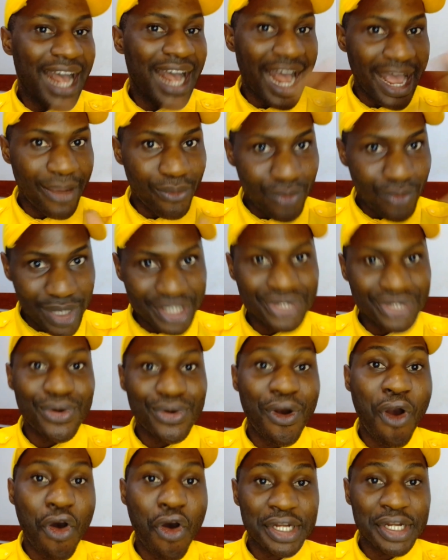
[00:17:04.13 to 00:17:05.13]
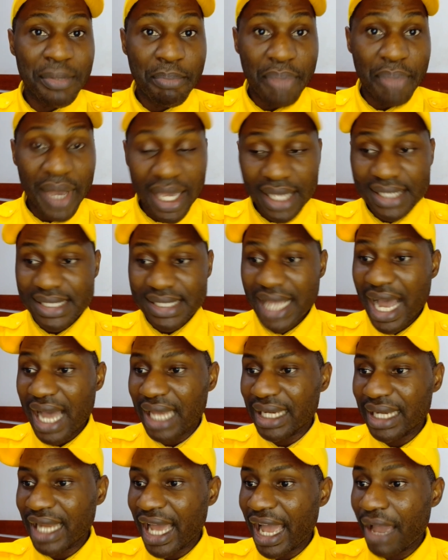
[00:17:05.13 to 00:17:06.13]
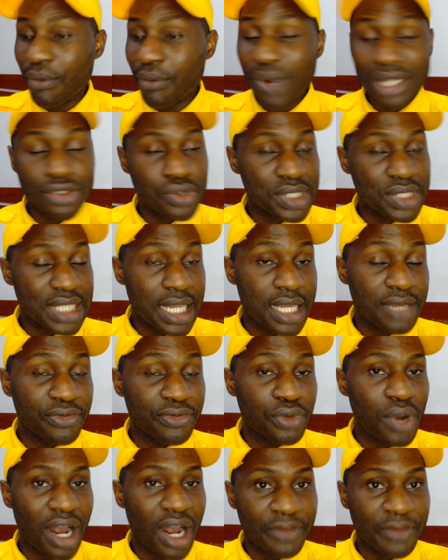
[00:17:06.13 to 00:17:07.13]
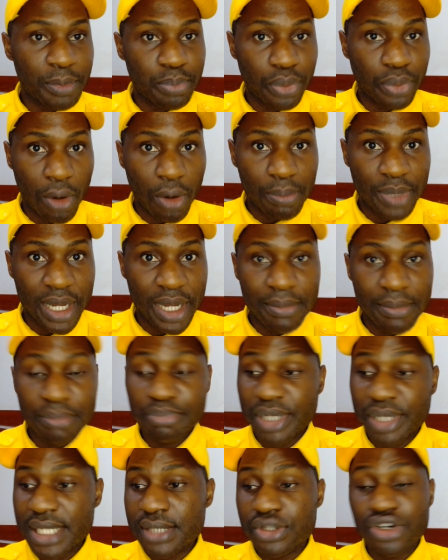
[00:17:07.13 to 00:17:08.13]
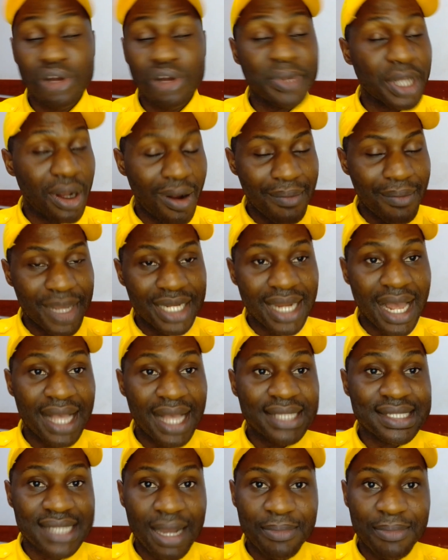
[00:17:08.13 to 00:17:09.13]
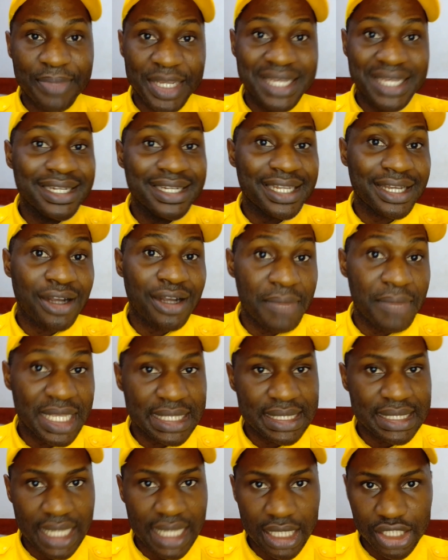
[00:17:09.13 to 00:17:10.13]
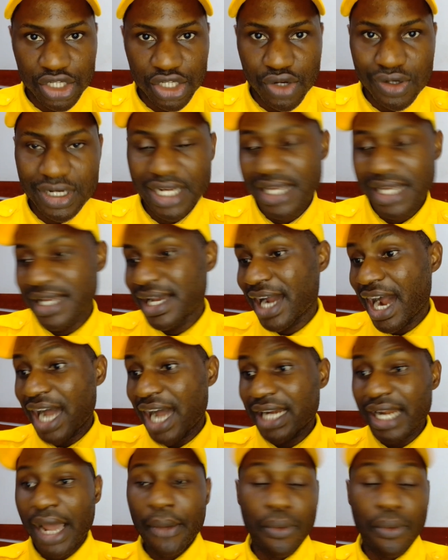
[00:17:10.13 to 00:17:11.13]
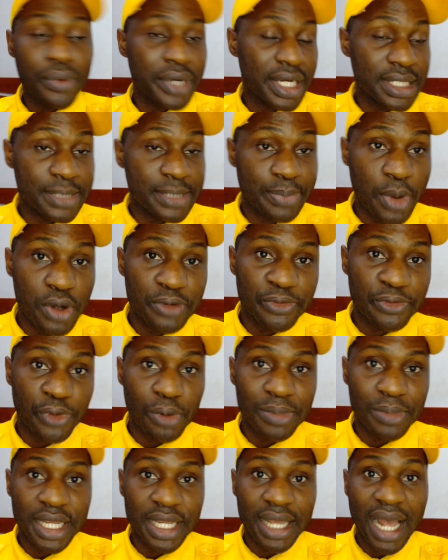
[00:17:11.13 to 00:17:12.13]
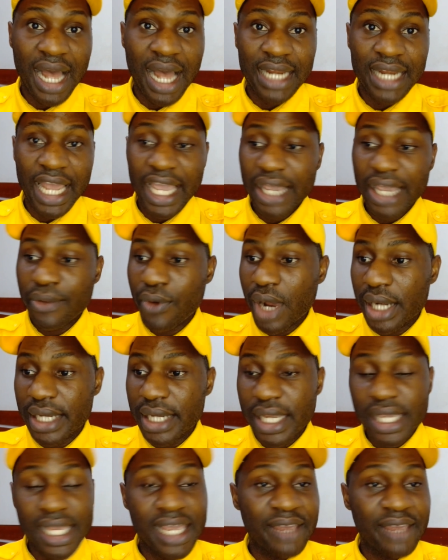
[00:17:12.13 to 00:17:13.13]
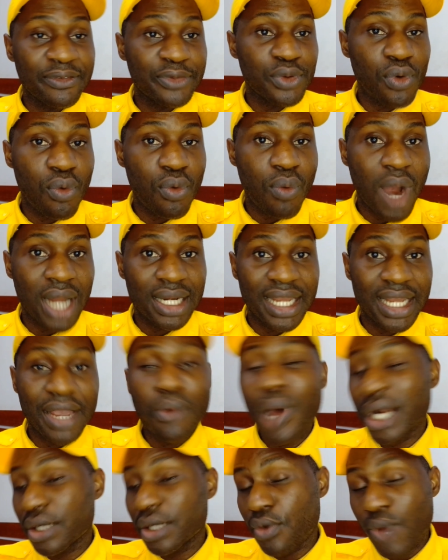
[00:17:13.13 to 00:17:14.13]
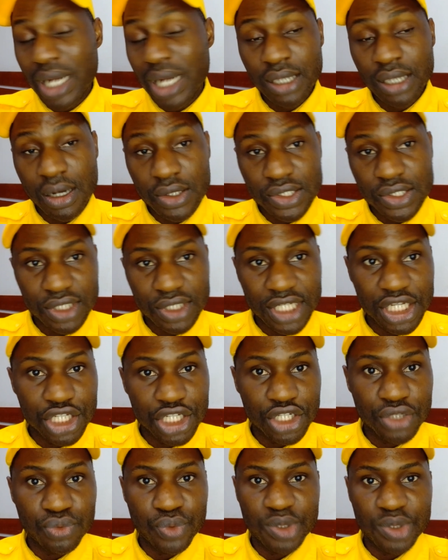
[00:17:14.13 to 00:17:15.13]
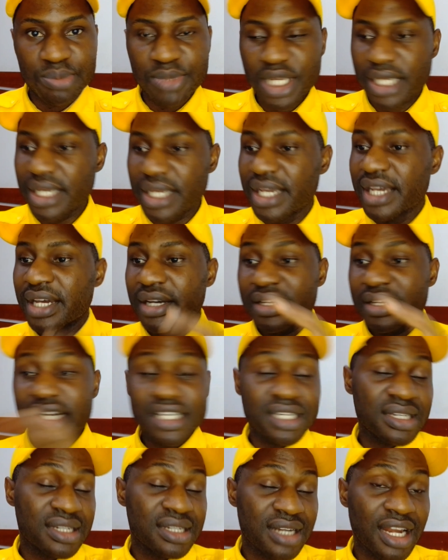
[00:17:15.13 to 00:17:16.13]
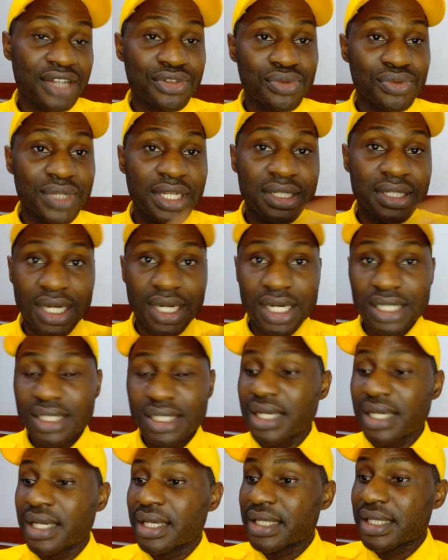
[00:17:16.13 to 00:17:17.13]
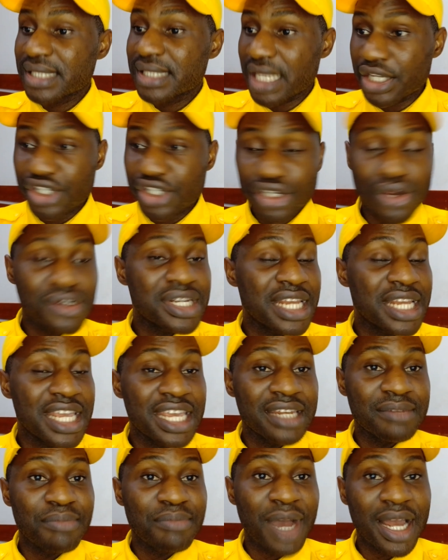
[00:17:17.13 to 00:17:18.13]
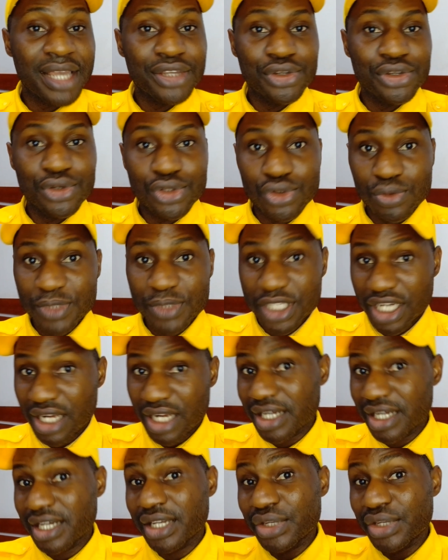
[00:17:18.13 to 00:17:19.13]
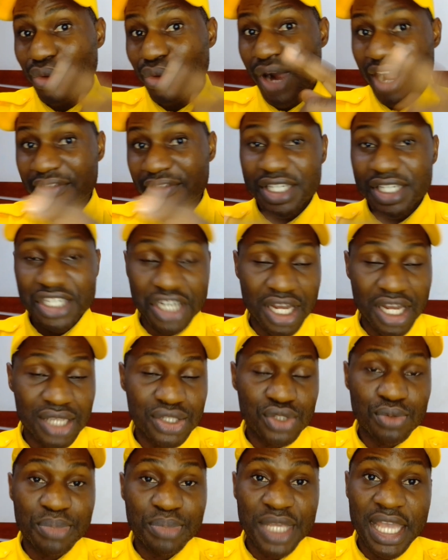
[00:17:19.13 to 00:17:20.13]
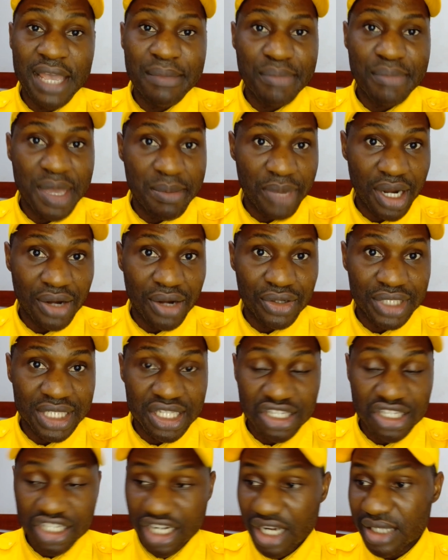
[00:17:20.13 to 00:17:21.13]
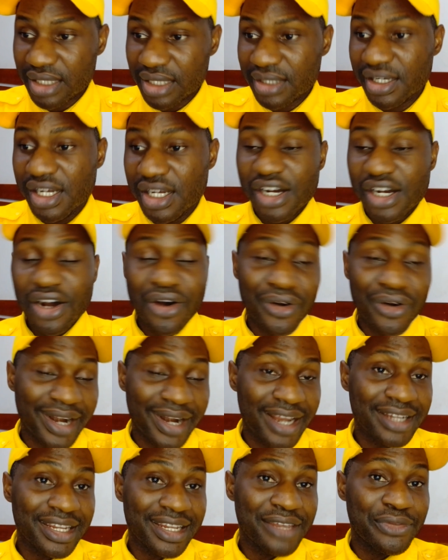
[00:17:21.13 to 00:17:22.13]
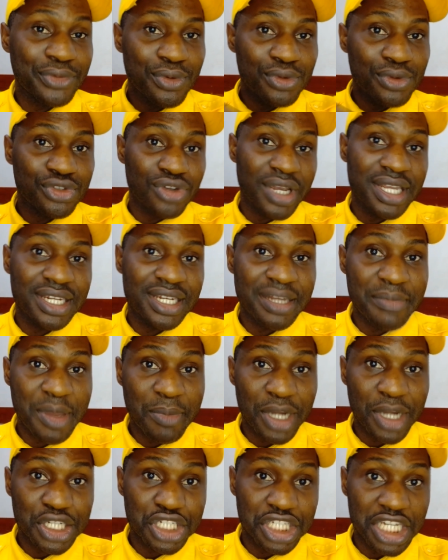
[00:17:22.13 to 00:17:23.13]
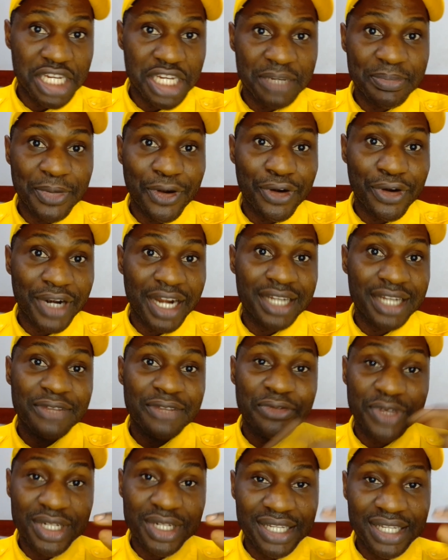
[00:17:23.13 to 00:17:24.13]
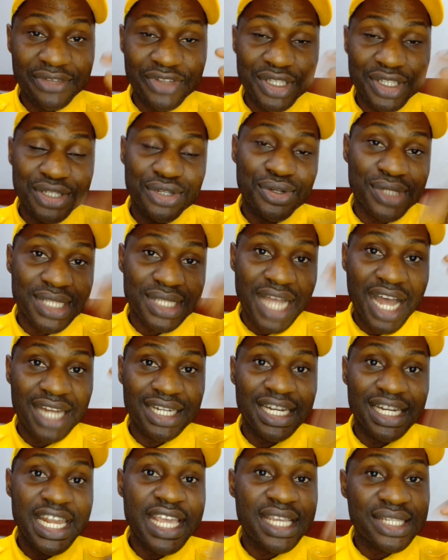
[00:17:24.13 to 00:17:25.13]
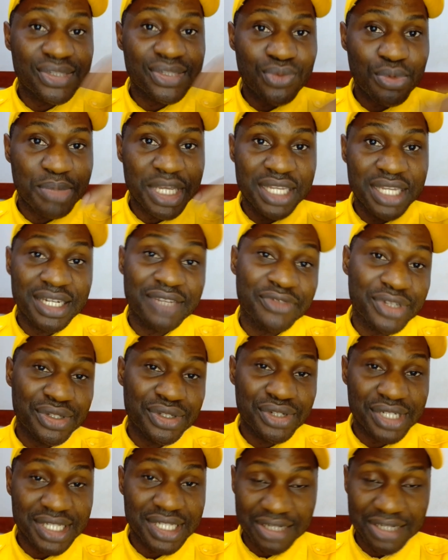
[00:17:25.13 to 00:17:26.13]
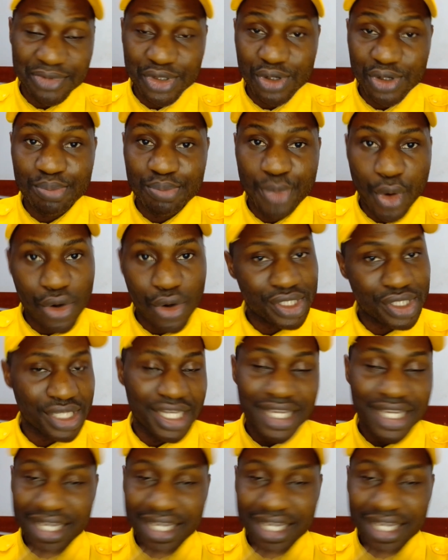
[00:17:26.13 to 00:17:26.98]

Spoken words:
I wish you all the best, and I want to say if you have a problem, please drop a comment ASAP in the comment section and I will respond from there. And equally, if you want a one-on-one consultation with me, register to the third section in my YouTube channel. You have the chance to be a member on this channel, all right? If you join the membership, all right, the videos and links will be in the video description box.